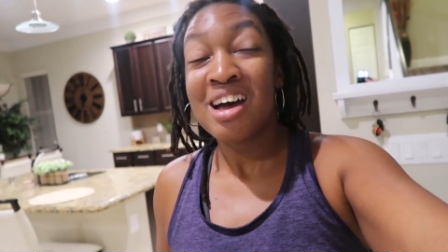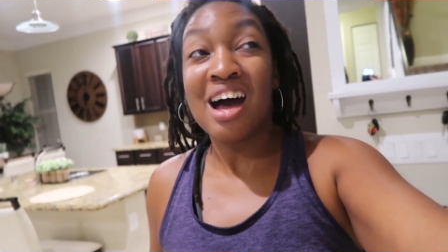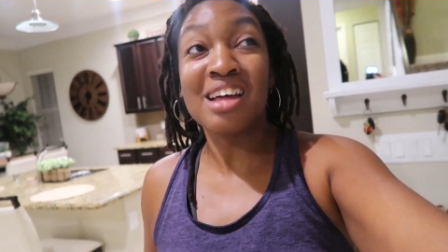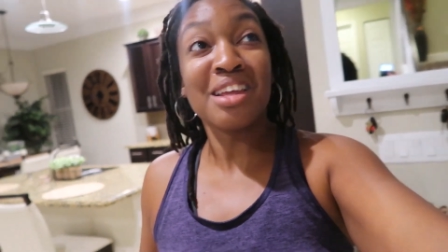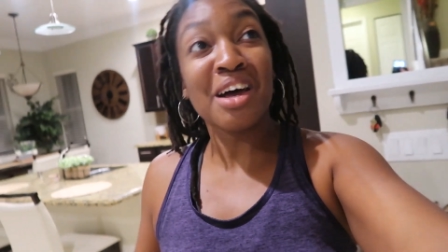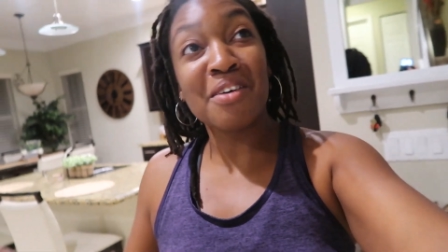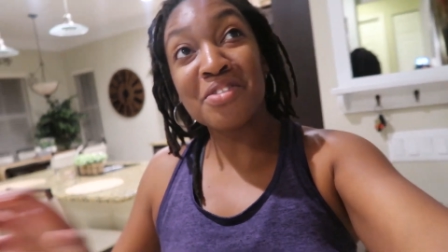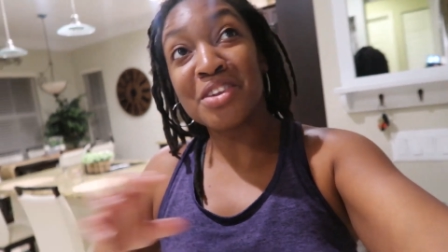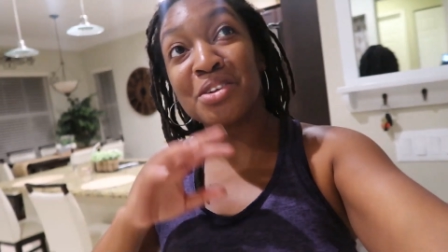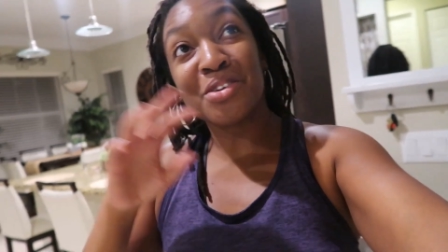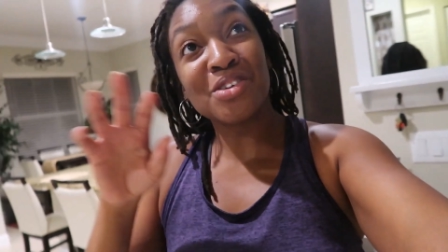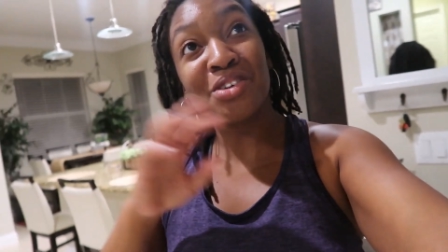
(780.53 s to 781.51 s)
I love the
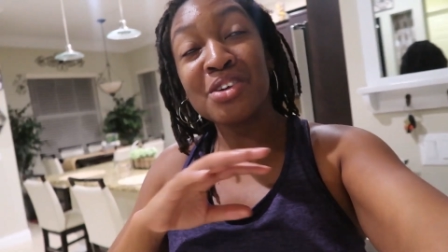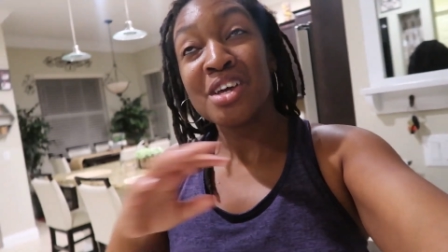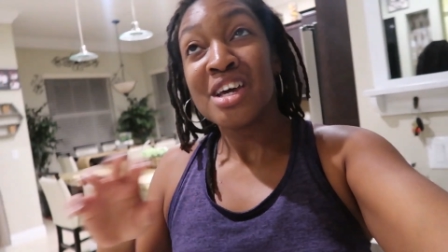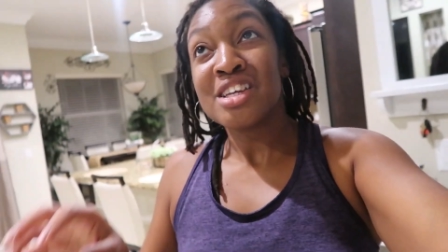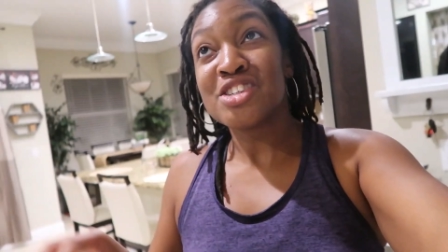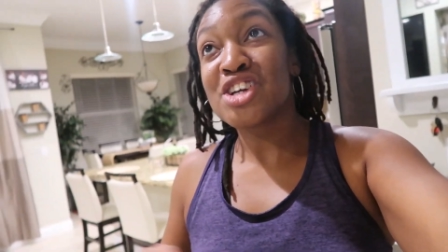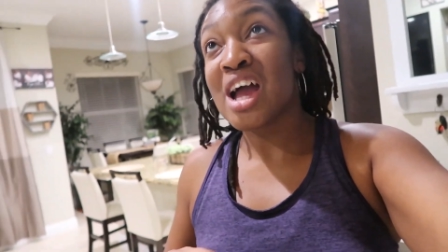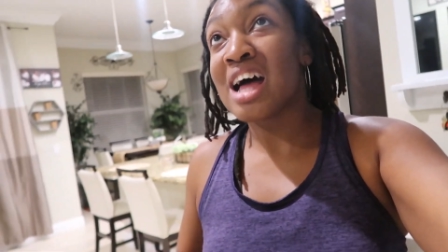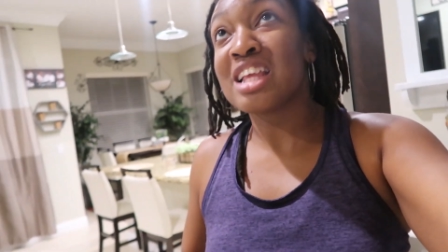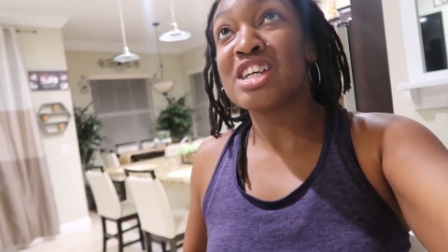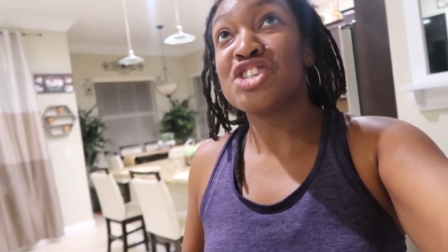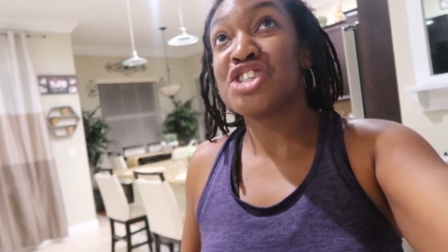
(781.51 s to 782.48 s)
little
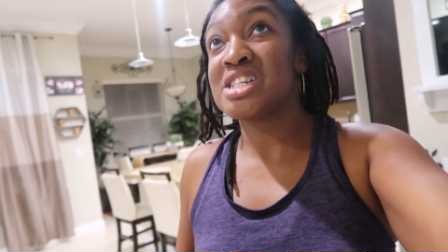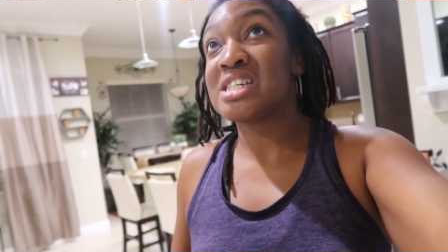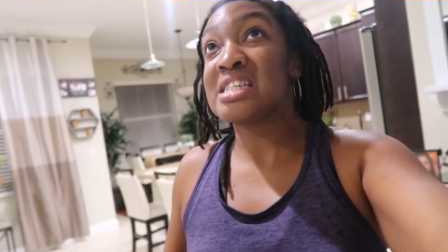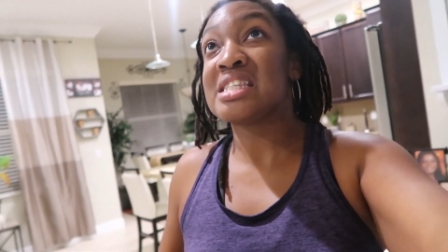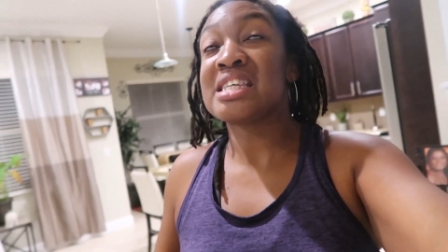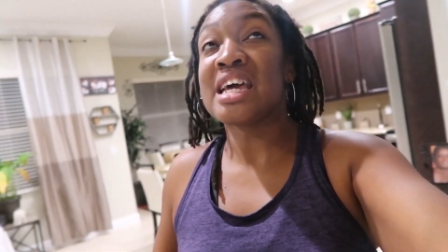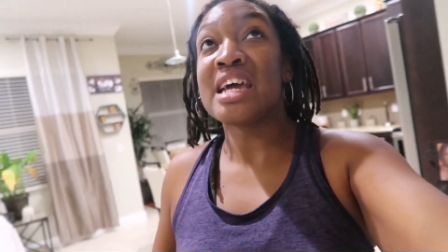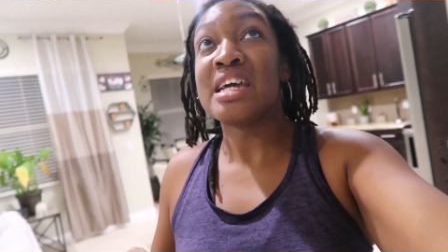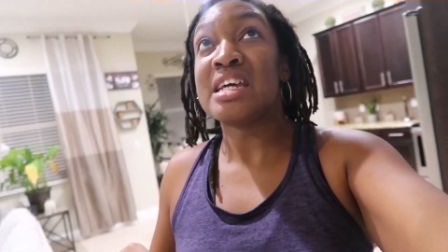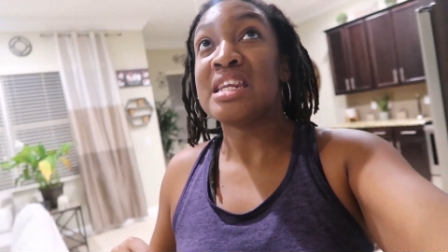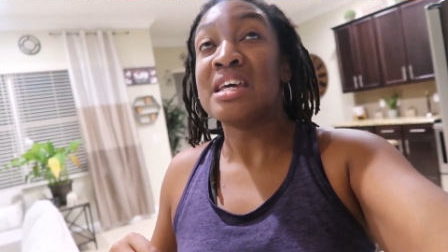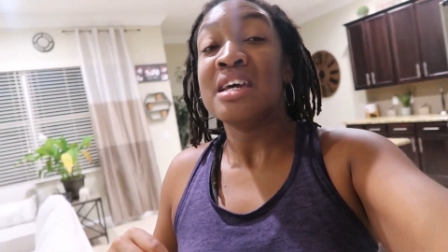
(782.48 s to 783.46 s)
challenges
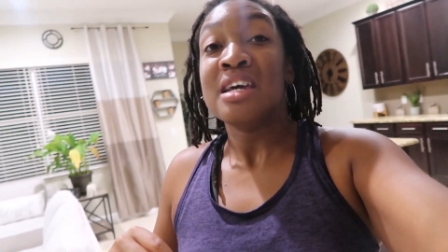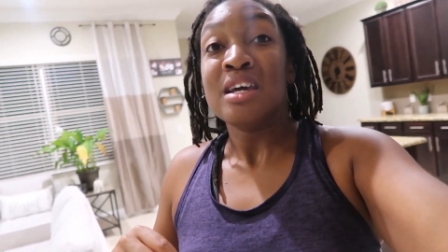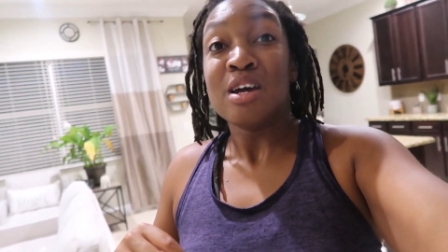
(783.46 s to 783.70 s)
and